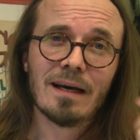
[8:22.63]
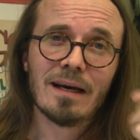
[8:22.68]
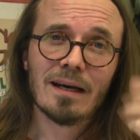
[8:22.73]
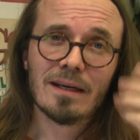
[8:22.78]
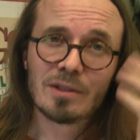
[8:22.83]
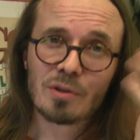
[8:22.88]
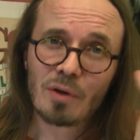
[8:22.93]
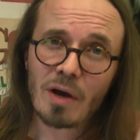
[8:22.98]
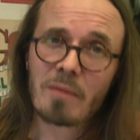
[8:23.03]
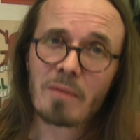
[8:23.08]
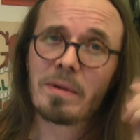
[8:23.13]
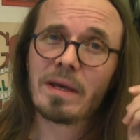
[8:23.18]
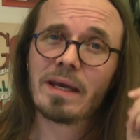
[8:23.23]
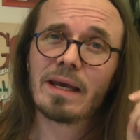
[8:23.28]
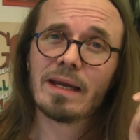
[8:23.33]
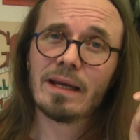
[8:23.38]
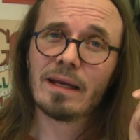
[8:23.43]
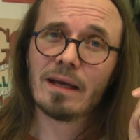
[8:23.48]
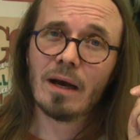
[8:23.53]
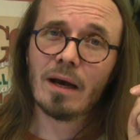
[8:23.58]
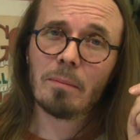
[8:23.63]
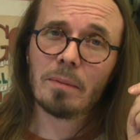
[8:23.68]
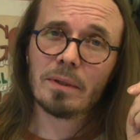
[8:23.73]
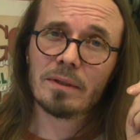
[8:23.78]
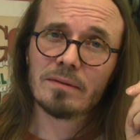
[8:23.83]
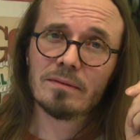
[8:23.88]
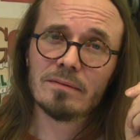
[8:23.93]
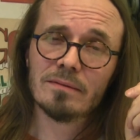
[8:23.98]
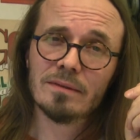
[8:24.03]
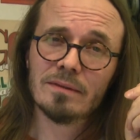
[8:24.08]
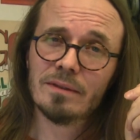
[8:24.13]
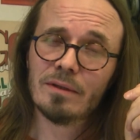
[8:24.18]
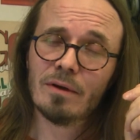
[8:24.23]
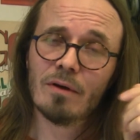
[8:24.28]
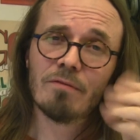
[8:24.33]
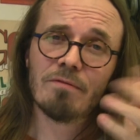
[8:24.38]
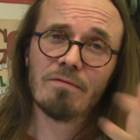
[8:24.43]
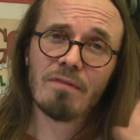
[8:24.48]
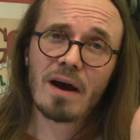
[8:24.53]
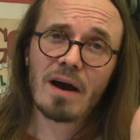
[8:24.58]
So I've been getting up at
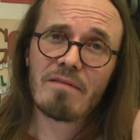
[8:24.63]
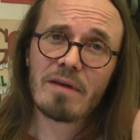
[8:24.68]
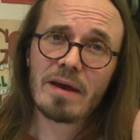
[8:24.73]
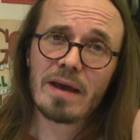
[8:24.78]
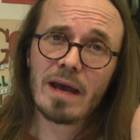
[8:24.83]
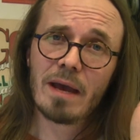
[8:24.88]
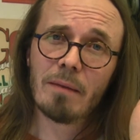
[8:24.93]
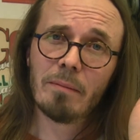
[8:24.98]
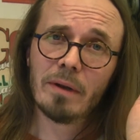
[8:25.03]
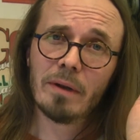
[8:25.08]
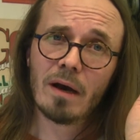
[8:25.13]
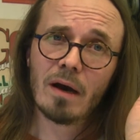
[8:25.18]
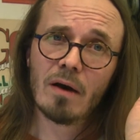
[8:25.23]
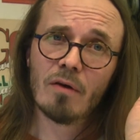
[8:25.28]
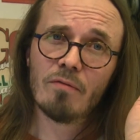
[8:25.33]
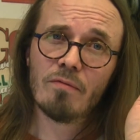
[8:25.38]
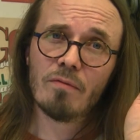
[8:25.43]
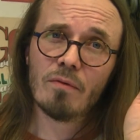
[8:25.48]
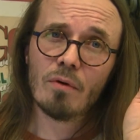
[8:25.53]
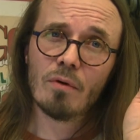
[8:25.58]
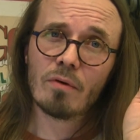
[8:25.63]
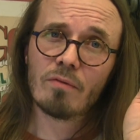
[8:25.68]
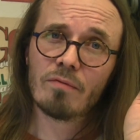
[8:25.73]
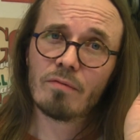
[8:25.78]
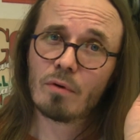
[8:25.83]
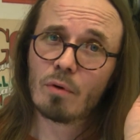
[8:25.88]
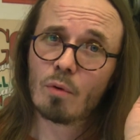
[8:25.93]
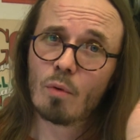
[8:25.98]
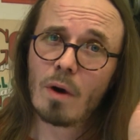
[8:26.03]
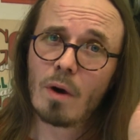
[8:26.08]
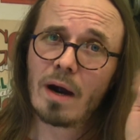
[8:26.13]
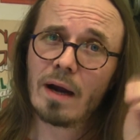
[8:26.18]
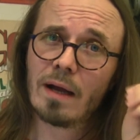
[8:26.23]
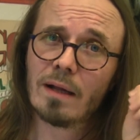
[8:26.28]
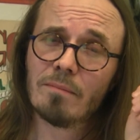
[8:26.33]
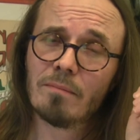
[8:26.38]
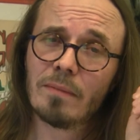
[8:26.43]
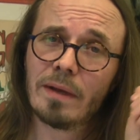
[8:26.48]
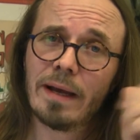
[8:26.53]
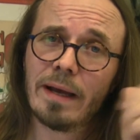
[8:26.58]
5 a.m. now for a
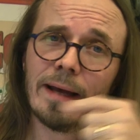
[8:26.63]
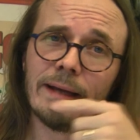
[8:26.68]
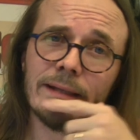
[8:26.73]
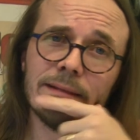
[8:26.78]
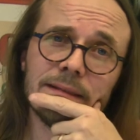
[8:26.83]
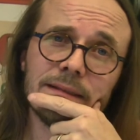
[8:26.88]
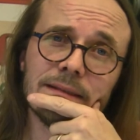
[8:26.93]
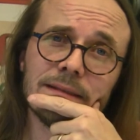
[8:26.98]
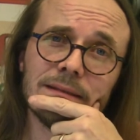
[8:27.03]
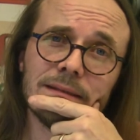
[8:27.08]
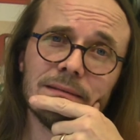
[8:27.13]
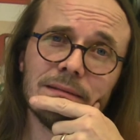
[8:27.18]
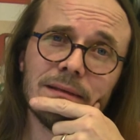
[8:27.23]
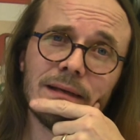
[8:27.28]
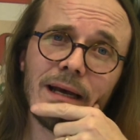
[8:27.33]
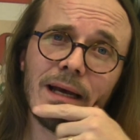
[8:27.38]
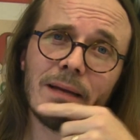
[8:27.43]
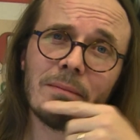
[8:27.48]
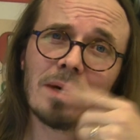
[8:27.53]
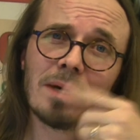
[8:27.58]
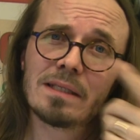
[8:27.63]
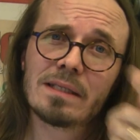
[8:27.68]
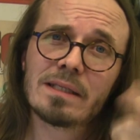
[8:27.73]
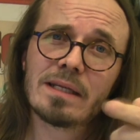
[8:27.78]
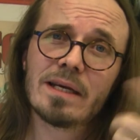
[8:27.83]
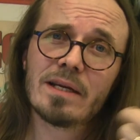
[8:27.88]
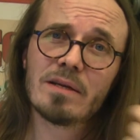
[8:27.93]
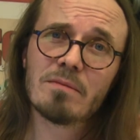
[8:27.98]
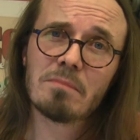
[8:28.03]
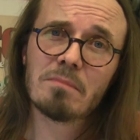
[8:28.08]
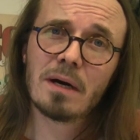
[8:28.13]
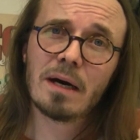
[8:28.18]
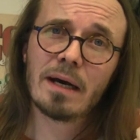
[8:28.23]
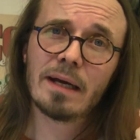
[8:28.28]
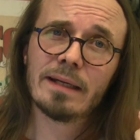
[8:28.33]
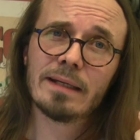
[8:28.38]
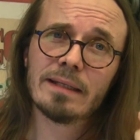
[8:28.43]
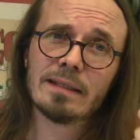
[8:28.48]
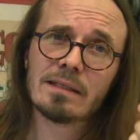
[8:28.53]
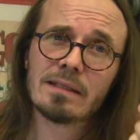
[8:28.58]
while, and my state of
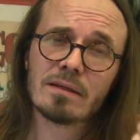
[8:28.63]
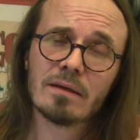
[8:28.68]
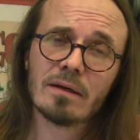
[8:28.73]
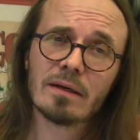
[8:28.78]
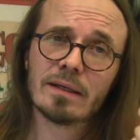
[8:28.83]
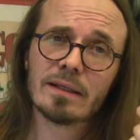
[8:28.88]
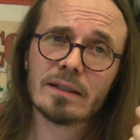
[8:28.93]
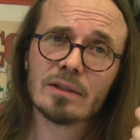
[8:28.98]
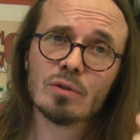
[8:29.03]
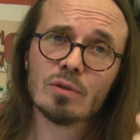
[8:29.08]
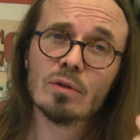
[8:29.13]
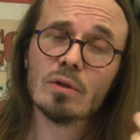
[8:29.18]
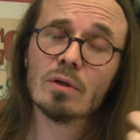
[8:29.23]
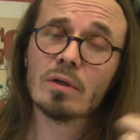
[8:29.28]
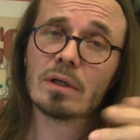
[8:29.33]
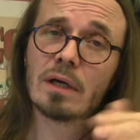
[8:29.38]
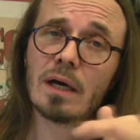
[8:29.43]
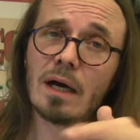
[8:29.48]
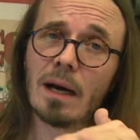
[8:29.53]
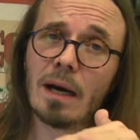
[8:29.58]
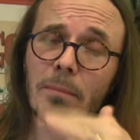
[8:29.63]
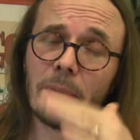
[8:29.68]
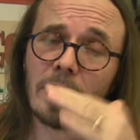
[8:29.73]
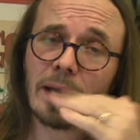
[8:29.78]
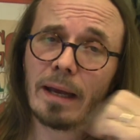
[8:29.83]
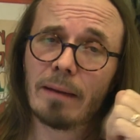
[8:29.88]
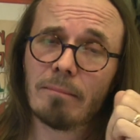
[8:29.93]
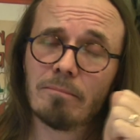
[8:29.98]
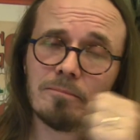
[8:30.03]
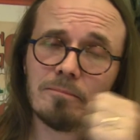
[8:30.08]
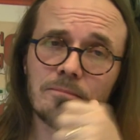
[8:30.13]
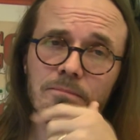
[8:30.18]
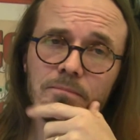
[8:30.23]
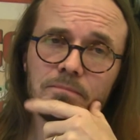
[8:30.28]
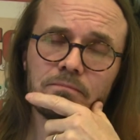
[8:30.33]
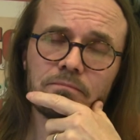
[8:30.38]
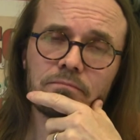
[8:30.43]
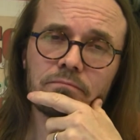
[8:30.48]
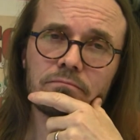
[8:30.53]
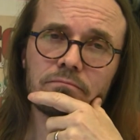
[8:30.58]
mind is starting to look up again.
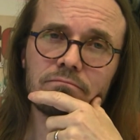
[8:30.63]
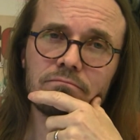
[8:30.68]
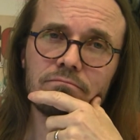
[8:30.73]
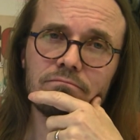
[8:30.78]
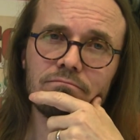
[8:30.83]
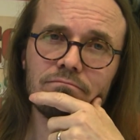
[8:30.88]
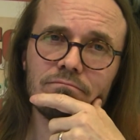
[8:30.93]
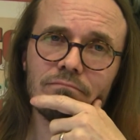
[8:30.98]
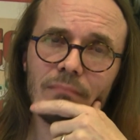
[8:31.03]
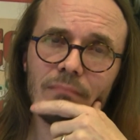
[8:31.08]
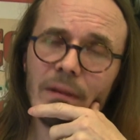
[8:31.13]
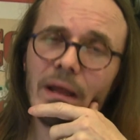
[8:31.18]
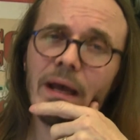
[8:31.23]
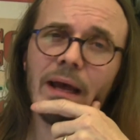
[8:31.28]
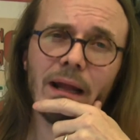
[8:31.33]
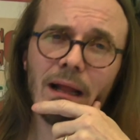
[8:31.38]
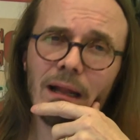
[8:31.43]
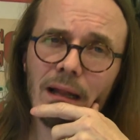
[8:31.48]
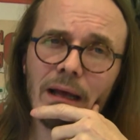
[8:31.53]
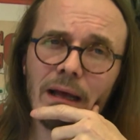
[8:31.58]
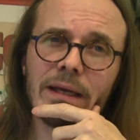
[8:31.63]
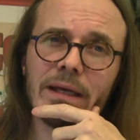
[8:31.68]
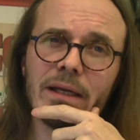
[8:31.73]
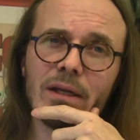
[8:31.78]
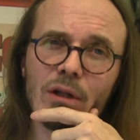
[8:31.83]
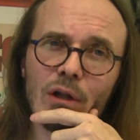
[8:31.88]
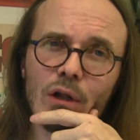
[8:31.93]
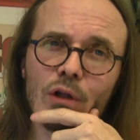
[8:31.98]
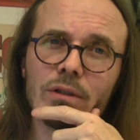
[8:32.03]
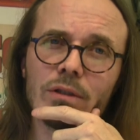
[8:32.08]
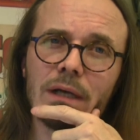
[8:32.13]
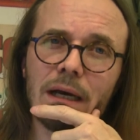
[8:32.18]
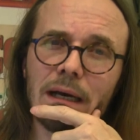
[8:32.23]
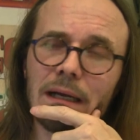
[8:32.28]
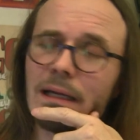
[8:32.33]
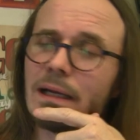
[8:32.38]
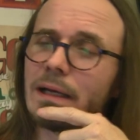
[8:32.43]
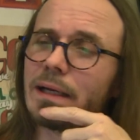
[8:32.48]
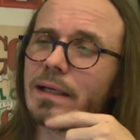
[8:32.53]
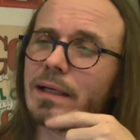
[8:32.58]
And I like it a lot. I
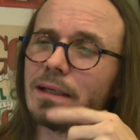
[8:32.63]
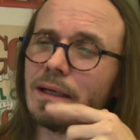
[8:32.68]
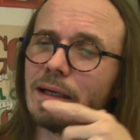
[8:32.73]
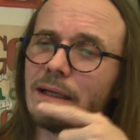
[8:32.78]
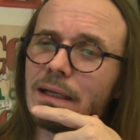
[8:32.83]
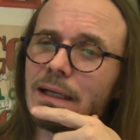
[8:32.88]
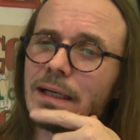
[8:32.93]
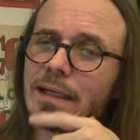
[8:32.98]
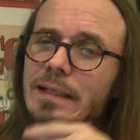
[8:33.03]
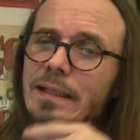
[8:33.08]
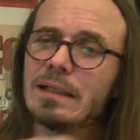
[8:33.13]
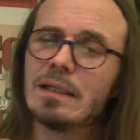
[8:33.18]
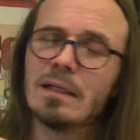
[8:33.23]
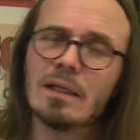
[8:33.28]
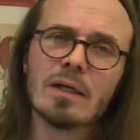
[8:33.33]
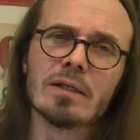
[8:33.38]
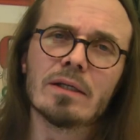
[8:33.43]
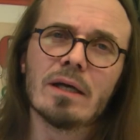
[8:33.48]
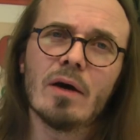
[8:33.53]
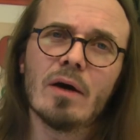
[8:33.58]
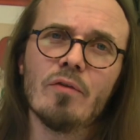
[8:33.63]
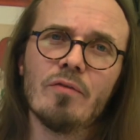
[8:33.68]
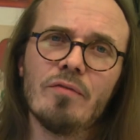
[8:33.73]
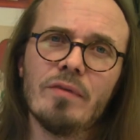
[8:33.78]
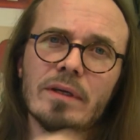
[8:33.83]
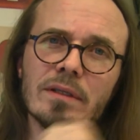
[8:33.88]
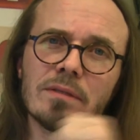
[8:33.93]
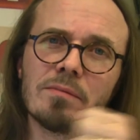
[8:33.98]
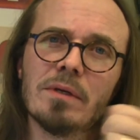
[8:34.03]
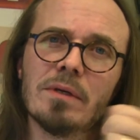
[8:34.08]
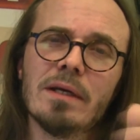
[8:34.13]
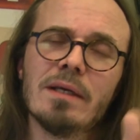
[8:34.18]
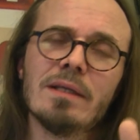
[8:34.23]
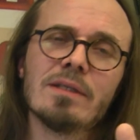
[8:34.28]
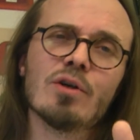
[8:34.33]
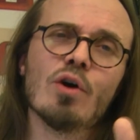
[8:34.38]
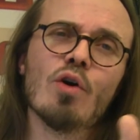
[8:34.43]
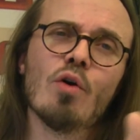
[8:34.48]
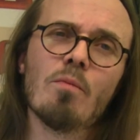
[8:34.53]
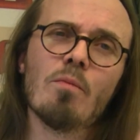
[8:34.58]
like it a lot how it feels.
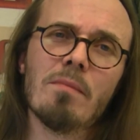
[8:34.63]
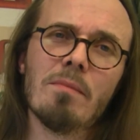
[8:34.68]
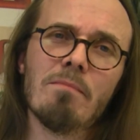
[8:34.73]
So